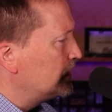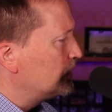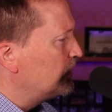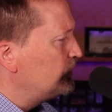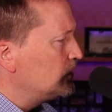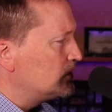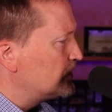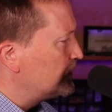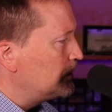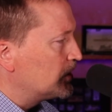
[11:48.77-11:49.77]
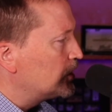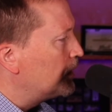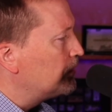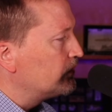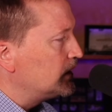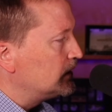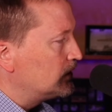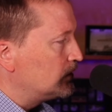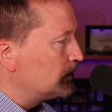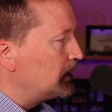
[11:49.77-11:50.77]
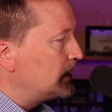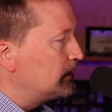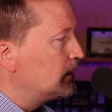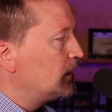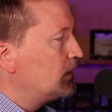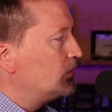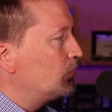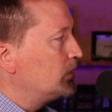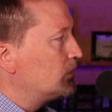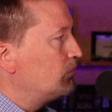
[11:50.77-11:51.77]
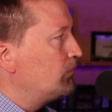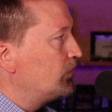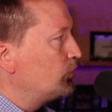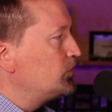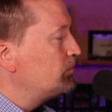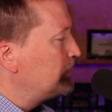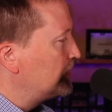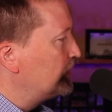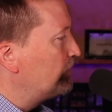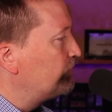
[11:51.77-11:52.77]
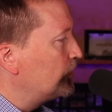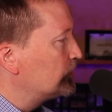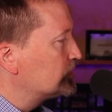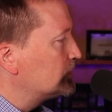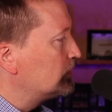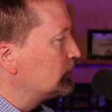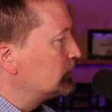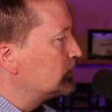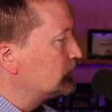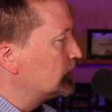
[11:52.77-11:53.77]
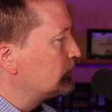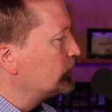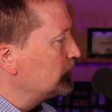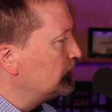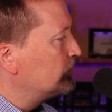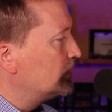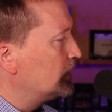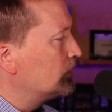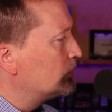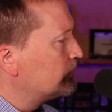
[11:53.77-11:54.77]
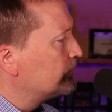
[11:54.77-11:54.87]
Like, if you could just name a couple things in your mind that we maybe could help focus on to really move the needle.